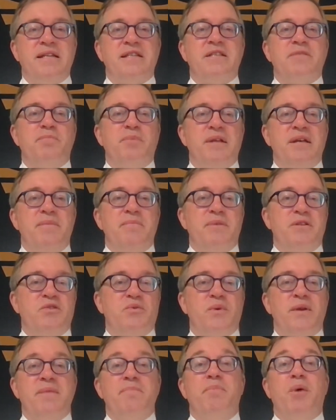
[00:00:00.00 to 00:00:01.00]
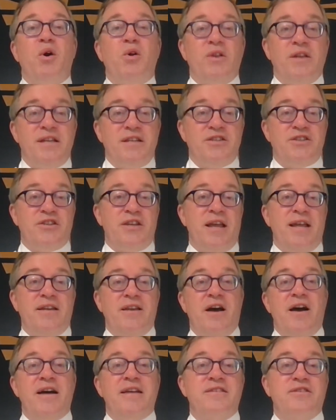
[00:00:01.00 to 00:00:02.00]
split between Polish and
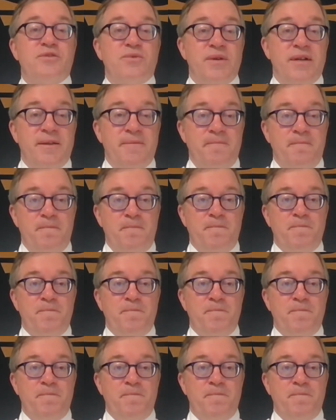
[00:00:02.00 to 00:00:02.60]
Austrian.